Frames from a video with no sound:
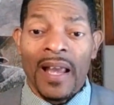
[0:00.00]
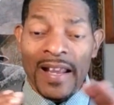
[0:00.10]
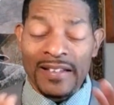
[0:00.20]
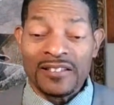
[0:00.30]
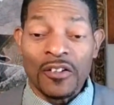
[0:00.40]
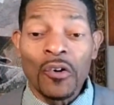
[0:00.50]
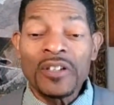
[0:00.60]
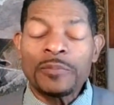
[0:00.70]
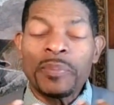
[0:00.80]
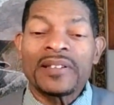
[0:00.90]
And it's the
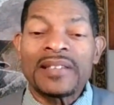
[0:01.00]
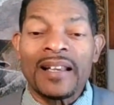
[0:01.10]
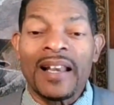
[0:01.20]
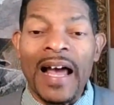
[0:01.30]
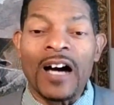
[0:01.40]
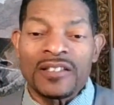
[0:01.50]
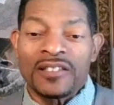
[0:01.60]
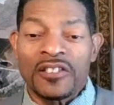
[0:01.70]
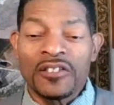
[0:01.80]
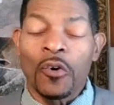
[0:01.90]
Holy Spirit that allows
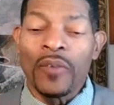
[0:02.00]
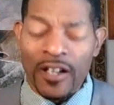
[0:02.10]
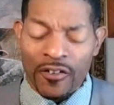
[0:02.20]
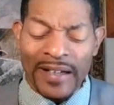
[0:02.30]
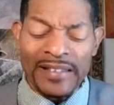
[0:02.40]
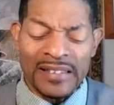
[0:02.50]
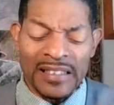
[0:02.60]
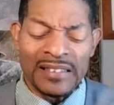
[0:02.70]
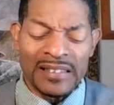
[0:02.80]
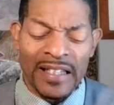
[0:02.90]
us to know that Christ
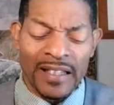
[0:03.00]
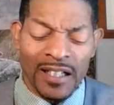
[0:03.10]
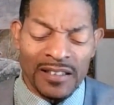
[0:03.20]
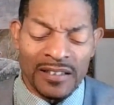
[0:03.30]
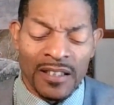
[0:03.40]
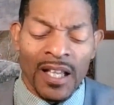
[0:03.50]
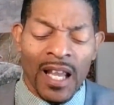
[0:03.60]
is in us.